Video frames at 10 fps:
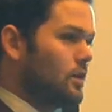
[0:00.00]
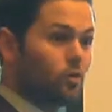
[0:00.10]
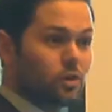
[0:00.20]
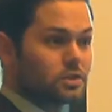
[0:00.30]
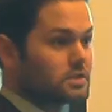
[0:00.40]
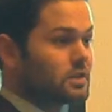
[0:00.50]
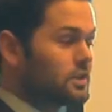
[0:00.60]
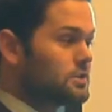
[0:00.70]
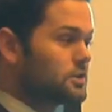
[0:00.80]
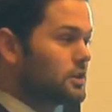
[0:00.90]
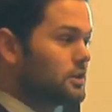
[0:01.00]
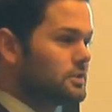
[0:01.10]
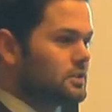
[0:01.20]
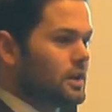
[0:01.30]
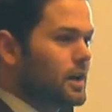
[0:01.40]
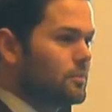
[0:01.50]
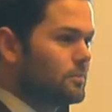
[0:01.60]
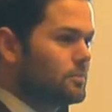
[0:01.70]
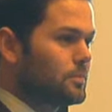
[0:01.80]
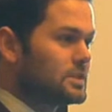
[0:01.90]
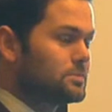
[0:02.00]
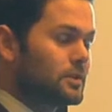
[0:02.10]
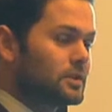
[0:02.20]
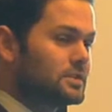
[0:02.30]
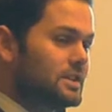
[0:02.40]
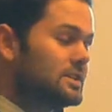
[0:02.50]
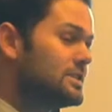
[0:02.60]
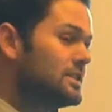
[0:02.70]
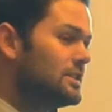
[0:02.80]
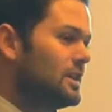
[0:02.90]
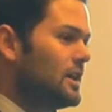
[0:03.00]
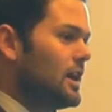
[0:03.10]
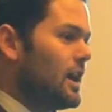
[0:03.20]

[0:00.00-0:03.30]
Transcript: or just a concerned Pittsburgh citizen,